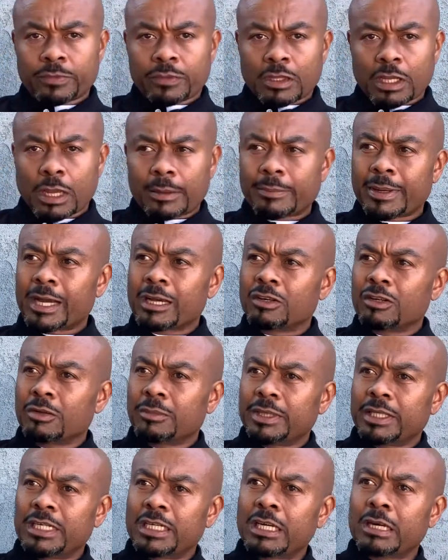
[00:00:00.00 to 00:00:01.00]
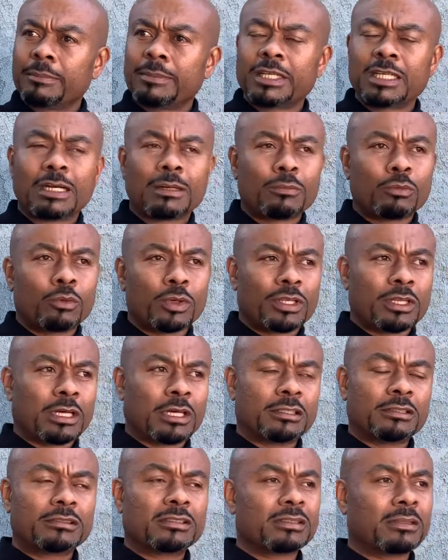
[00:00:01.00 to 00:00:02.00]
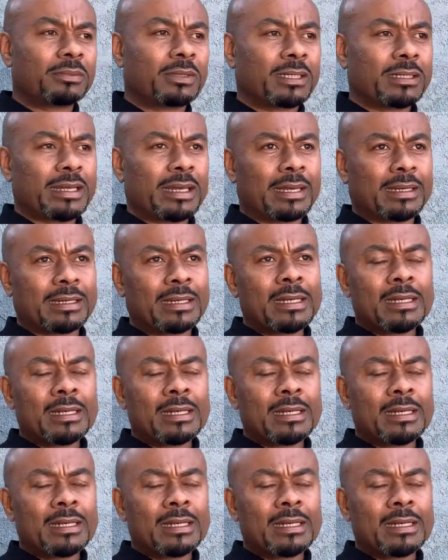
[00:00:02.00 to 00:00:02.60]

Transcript: I'm not going to be coming up with something that